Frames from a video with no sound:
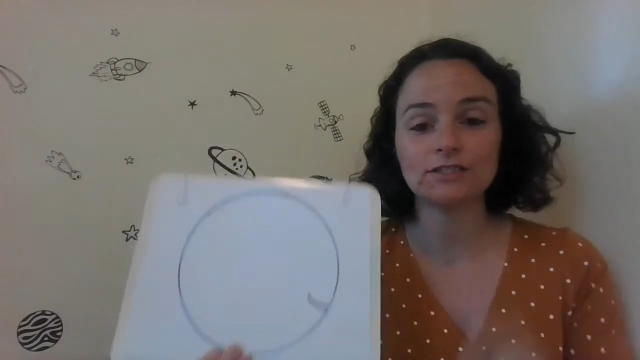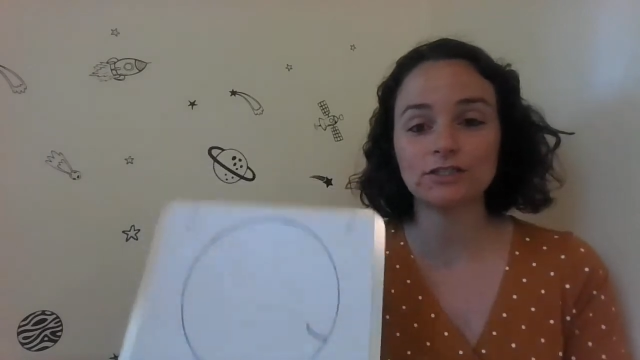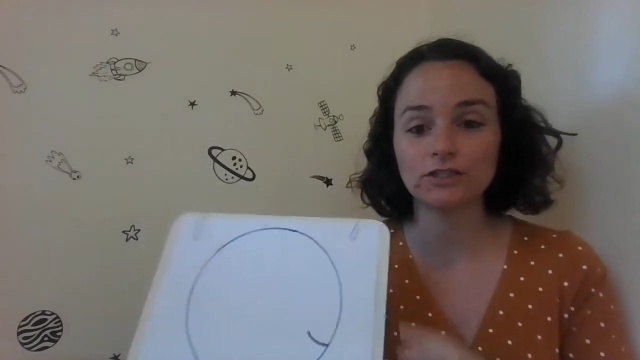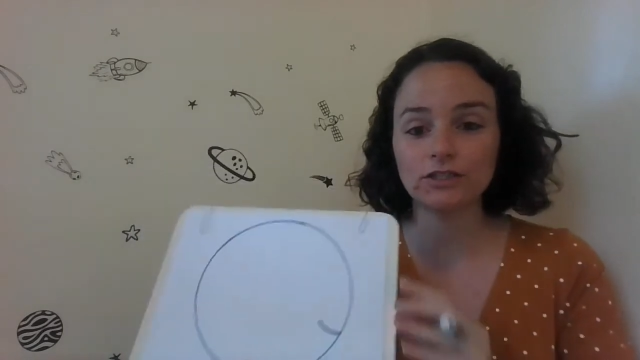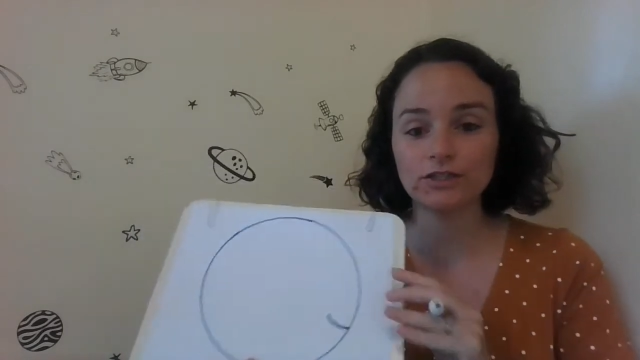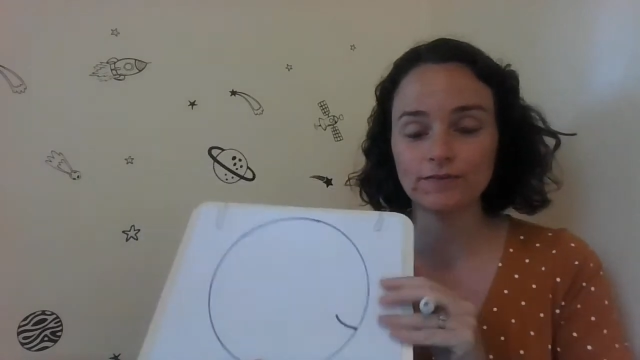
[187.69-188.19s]
to
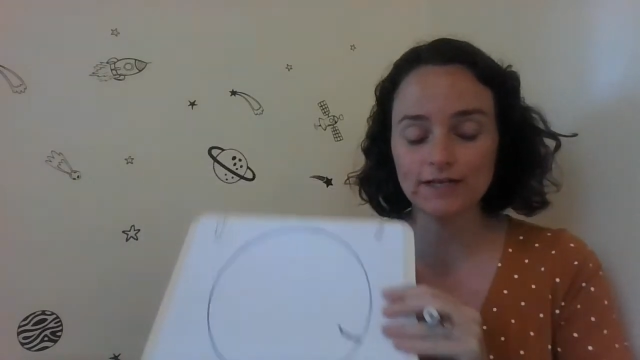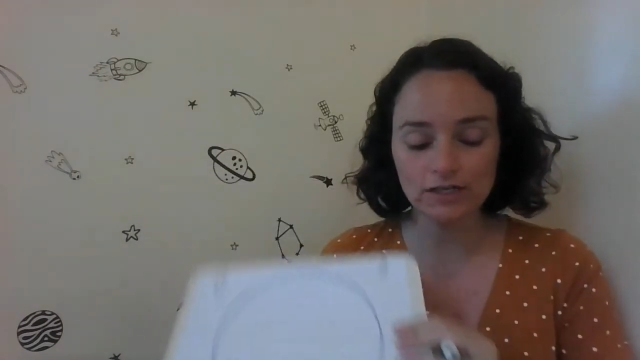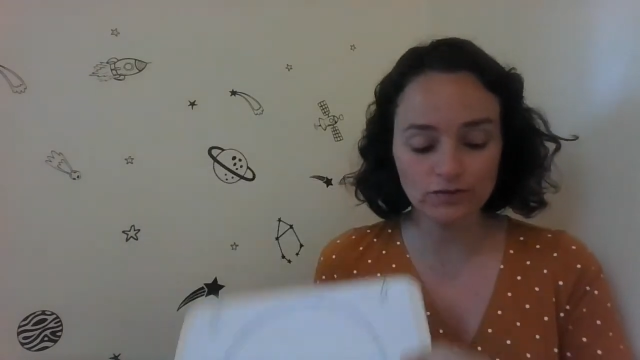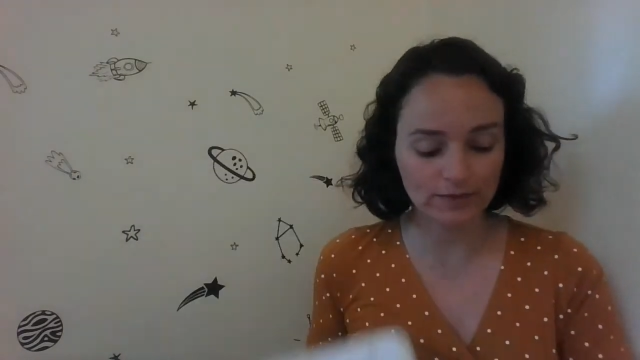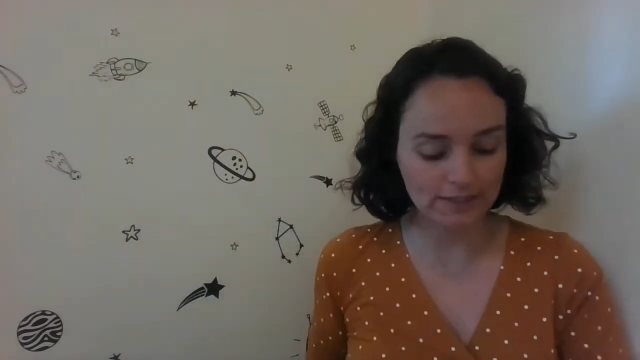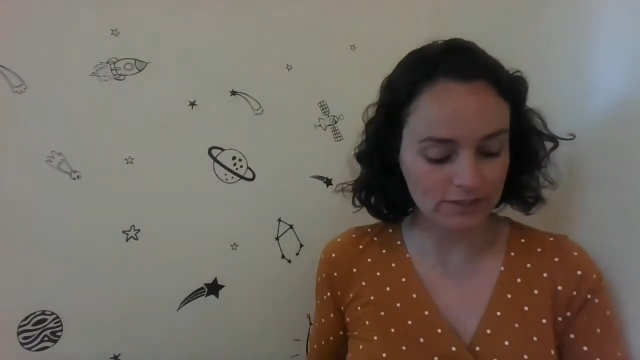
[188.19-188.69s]
look
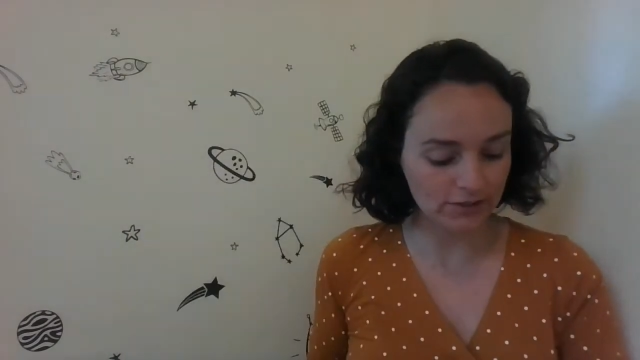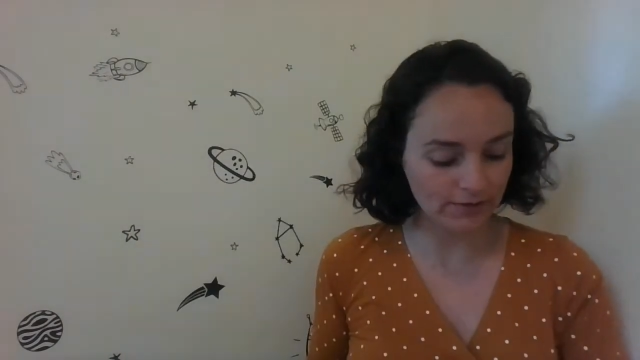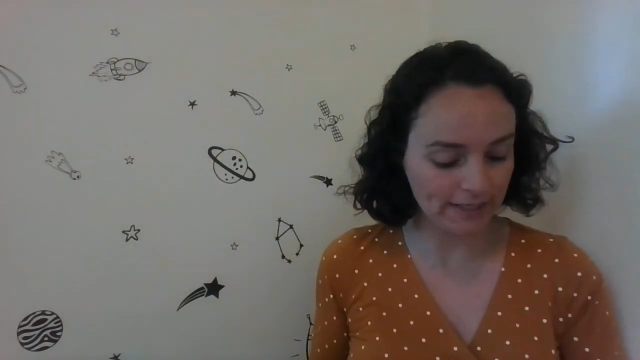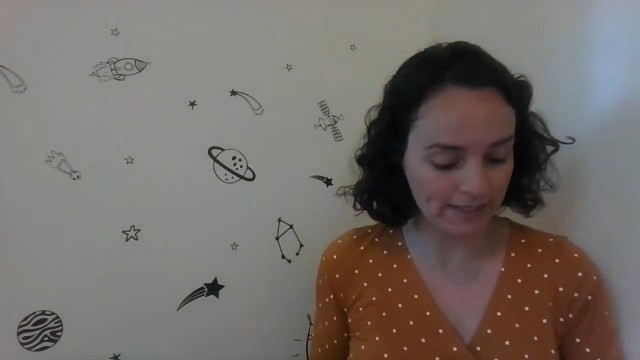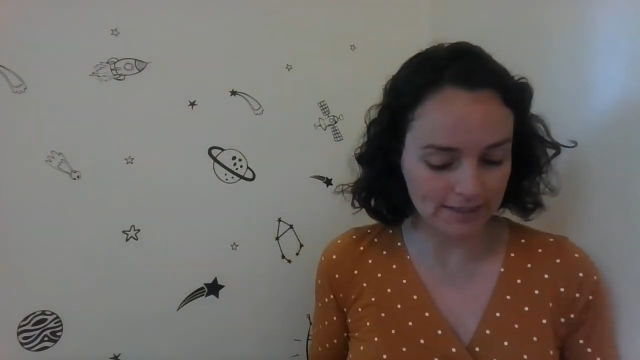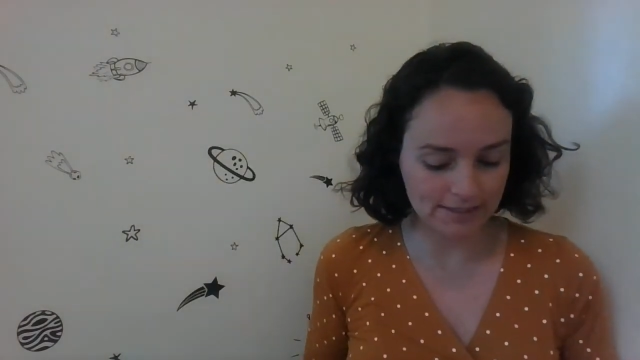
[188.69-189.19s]
around with so
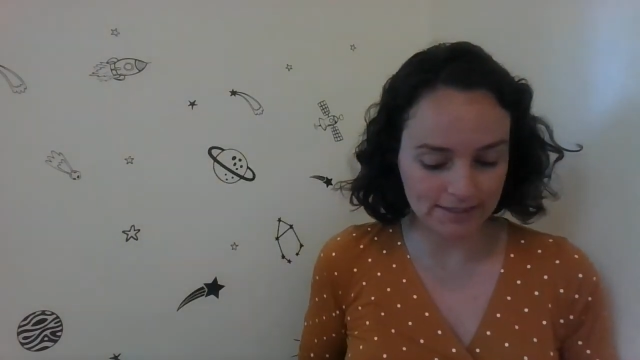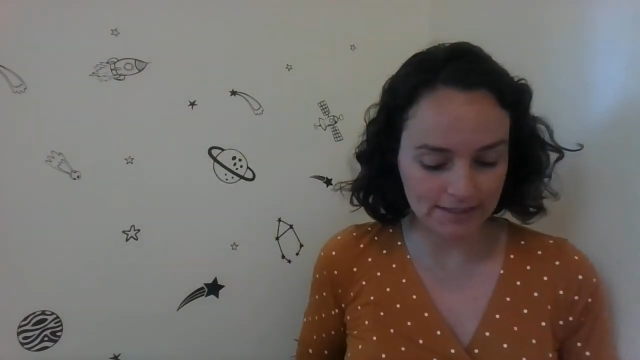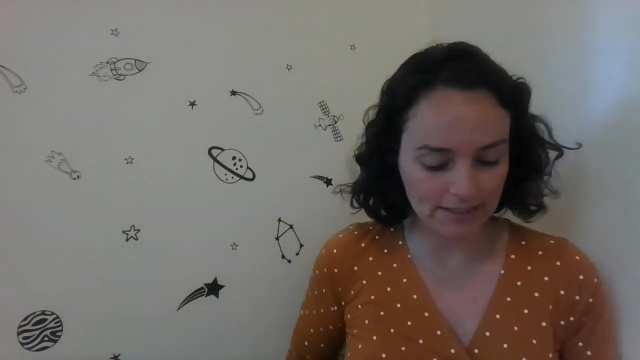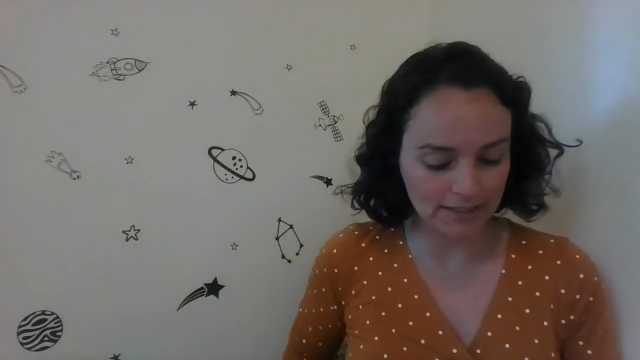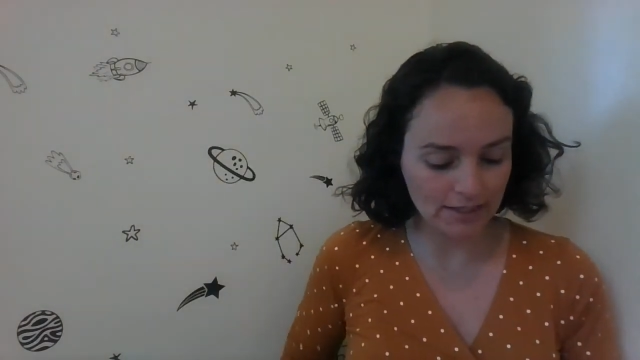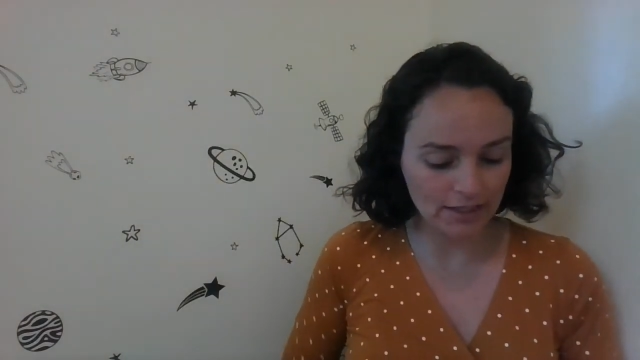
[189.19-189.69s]
he can
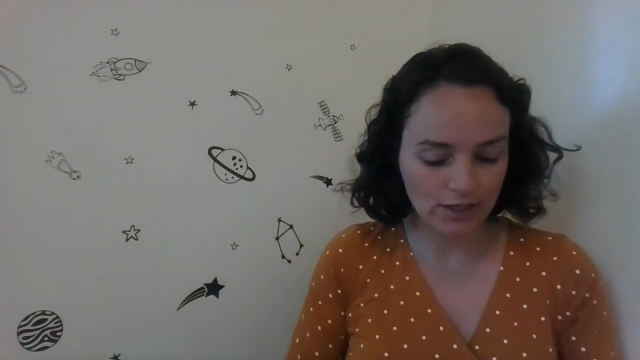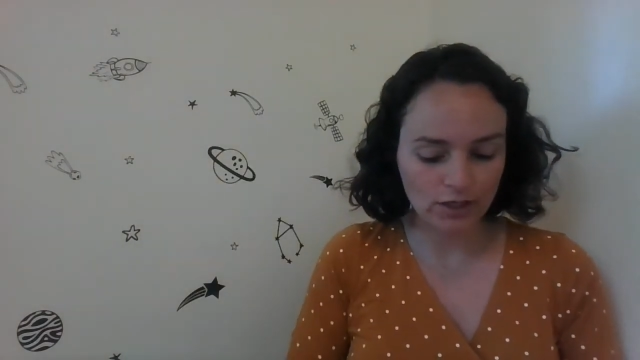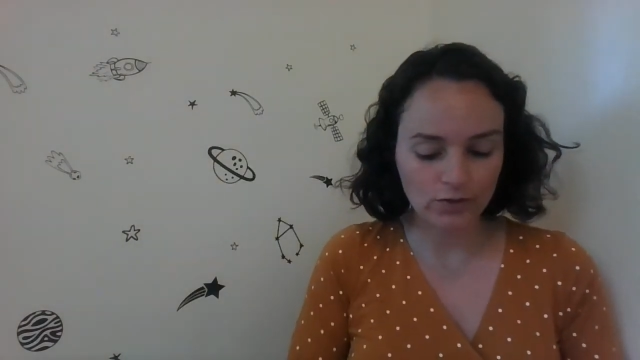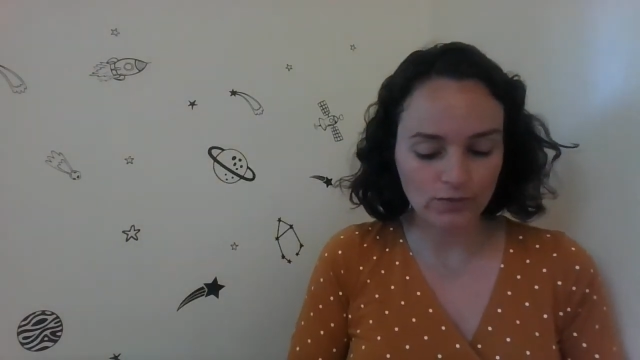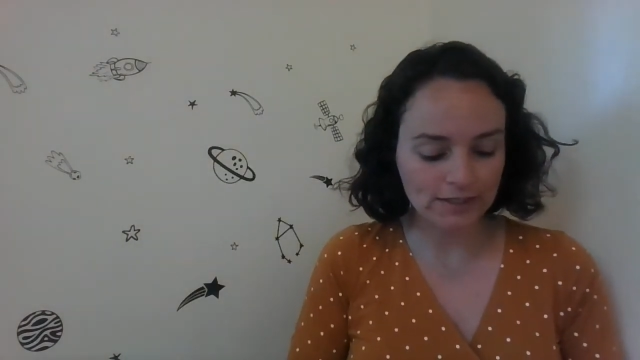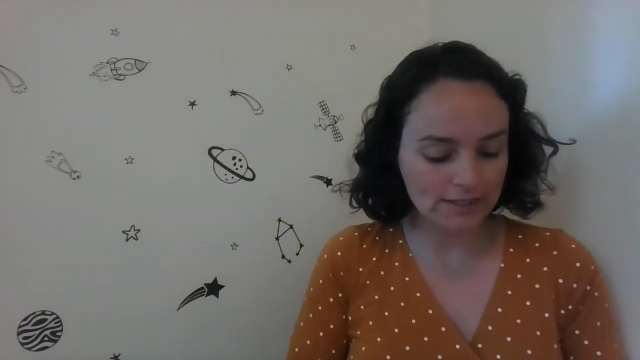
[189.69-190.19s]
see
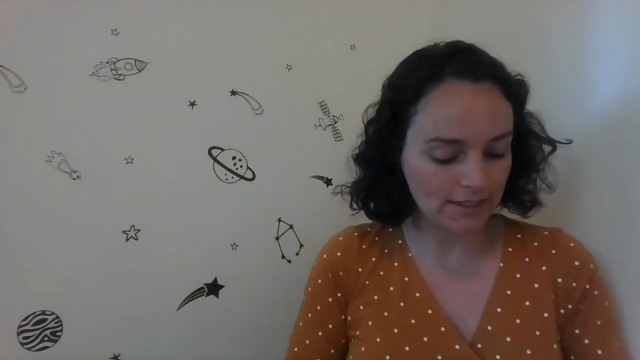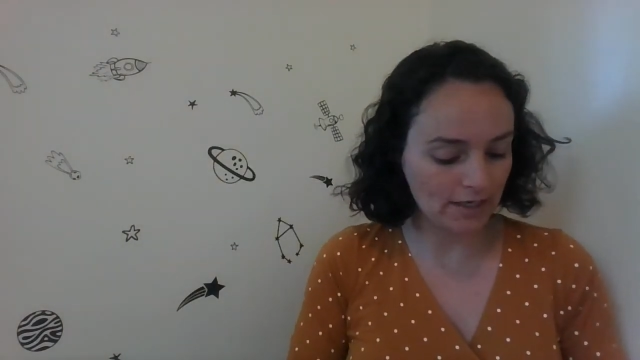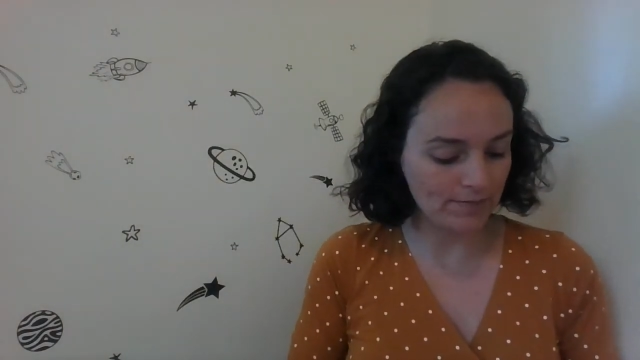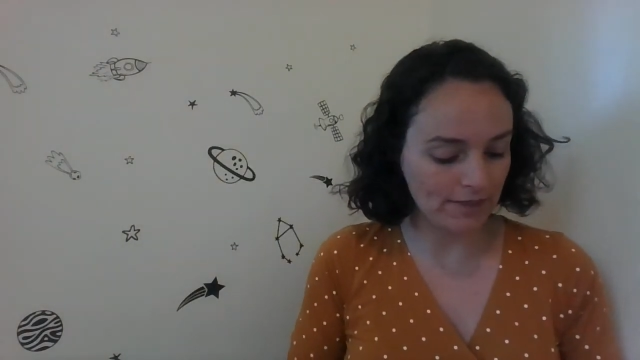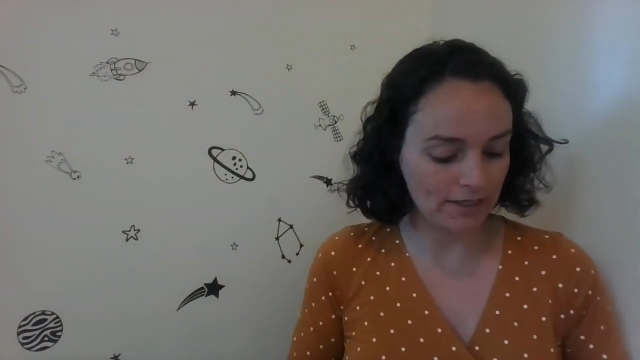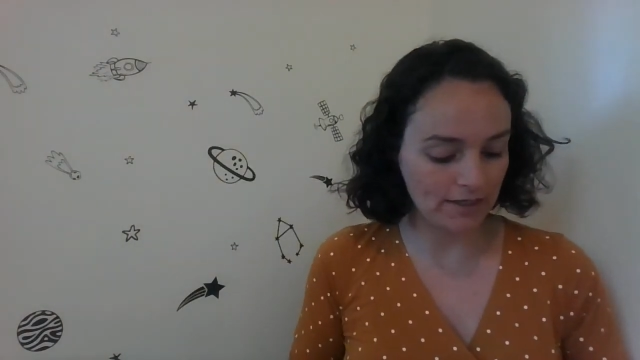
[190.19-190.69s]
what's
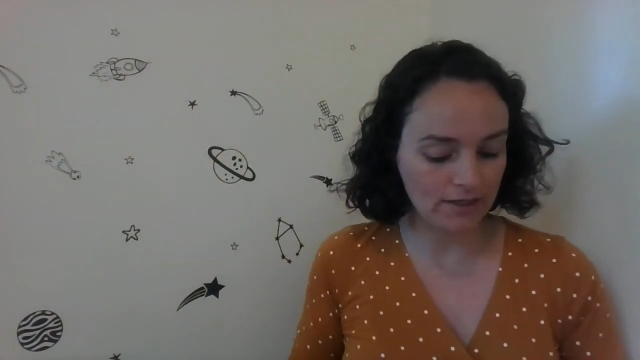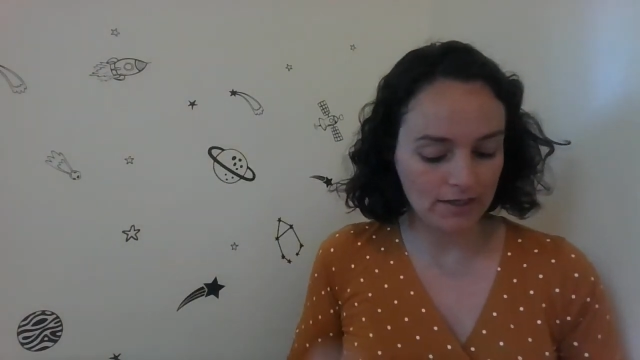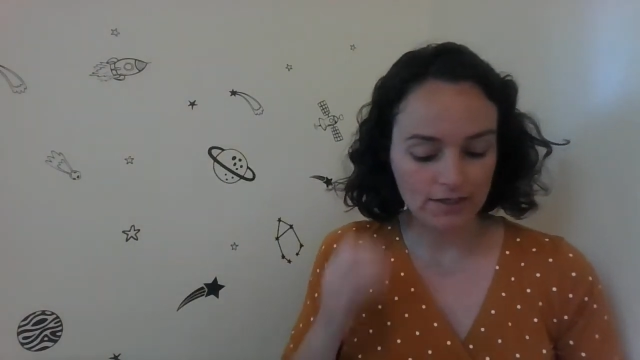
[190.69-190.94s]
coming.